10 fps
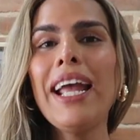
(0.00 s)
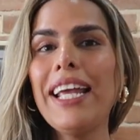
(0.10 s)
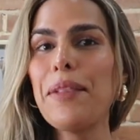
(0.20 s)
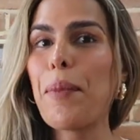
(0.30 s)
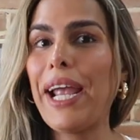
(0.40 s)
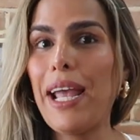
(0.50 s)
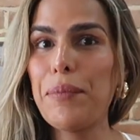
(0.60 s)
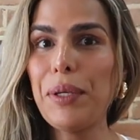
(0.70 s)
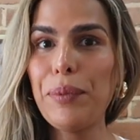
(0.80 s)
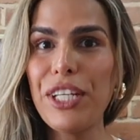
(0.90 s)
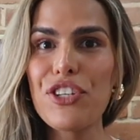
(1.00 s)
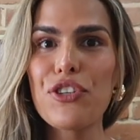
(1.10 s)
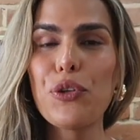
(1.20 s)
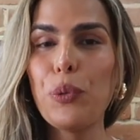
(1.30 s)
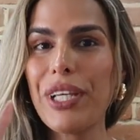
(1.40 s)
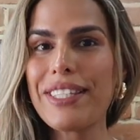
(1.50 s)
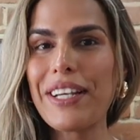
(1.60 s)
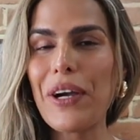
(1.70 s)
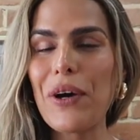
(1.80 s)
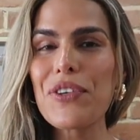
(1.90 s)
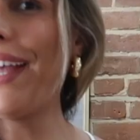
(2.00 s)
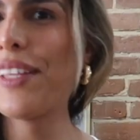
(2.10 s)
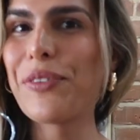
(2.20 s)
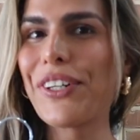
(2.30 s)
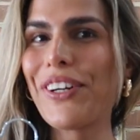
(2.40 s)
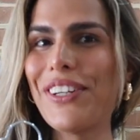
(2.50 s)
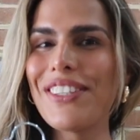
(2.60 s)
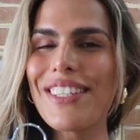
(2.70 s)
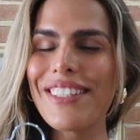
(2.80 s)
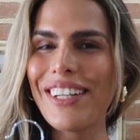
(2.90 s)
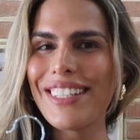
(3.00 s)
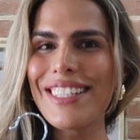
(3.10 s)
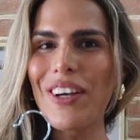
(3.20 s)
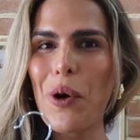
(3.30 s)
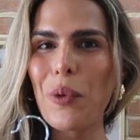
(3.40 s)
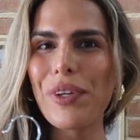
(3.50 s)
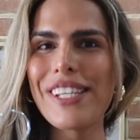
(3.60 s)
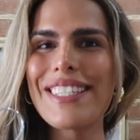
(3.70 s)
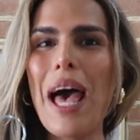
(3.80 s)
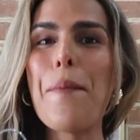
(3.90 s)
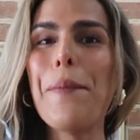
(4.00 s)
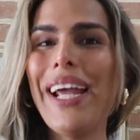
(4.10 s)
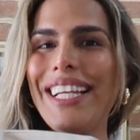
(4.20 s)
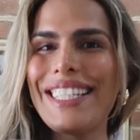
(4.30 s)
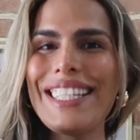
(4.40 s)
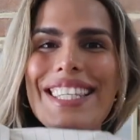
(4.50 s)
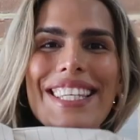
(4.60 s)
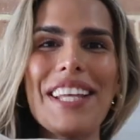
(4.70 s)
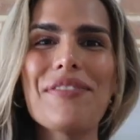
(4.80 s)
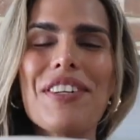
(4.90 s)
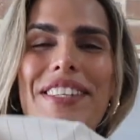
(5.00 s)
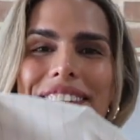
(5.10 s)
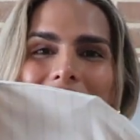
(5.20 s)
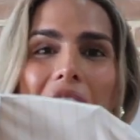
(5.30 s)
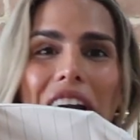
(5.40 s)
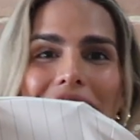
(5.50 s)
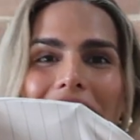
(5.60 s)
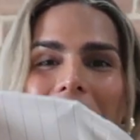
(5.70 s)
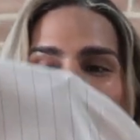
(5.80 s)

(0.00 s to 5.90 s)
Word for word: in Miami Beach 2 weeks ago. And we're going to start this haul with this amazing set from Zara.